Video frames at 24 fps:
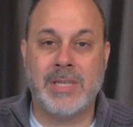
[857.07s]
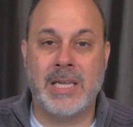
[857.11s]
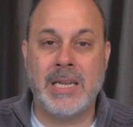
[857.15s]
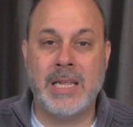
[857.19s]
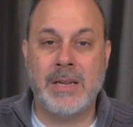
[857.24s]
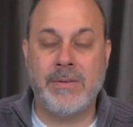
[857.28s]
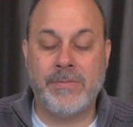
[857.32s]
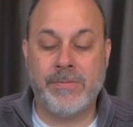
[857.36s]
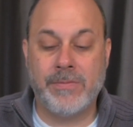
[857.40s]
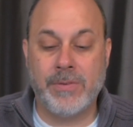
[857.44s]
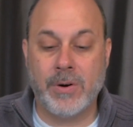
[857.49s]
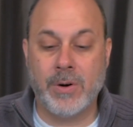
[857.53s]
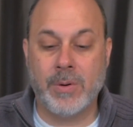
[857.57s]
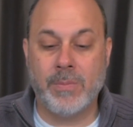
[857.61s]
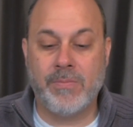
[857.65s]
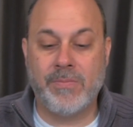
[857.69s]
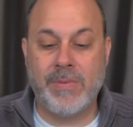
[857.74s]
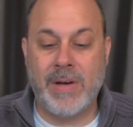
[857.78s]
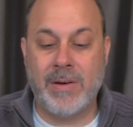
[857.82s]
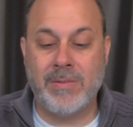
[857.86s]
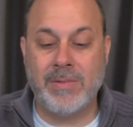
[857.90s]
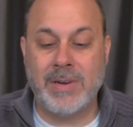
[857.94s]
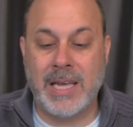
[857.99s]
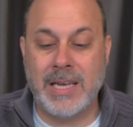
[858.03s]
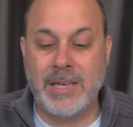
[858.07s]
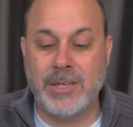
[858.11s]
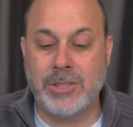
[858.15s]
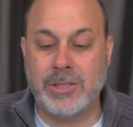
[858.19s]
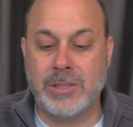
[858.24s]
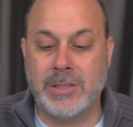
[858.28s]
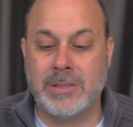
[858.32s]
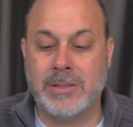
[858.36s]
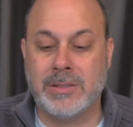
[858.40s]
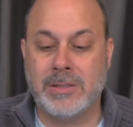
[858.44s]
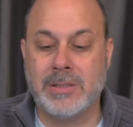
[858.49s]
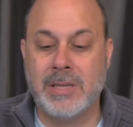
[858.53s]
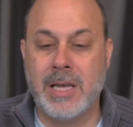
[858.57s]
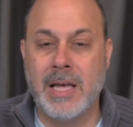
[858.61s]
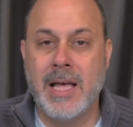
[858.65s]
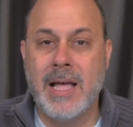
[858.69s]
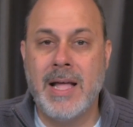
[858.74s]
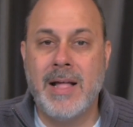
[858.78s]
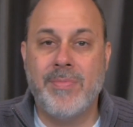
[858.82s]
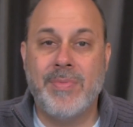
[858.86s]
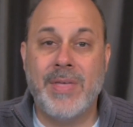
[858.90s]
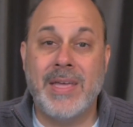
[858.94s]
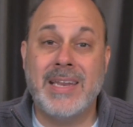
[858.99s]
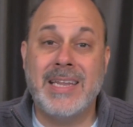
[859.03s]
They need firm foundations.
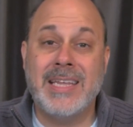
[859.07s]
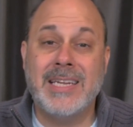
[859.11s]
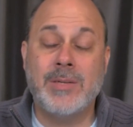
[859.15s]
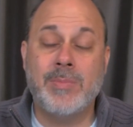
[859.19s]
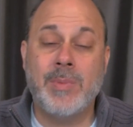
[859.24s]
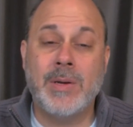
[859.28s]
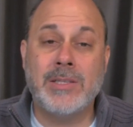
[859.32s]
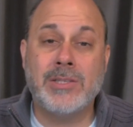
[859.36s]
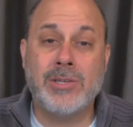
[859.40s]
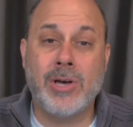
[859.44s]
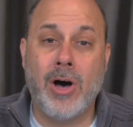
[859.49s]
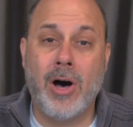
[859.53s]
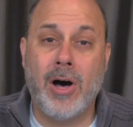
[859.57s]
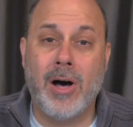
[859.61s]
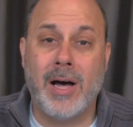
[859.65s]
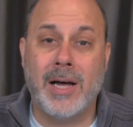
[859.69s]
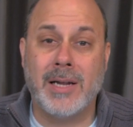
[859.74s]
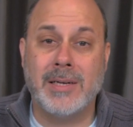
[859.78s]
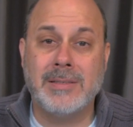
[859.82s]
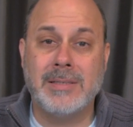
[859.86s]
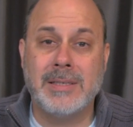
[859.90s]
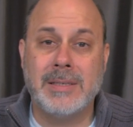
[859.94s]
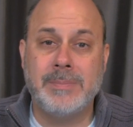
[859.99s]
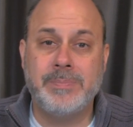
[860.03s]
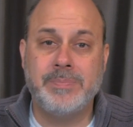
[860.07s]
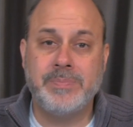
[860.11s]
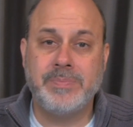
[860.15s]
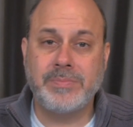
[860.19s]
They need to be taught.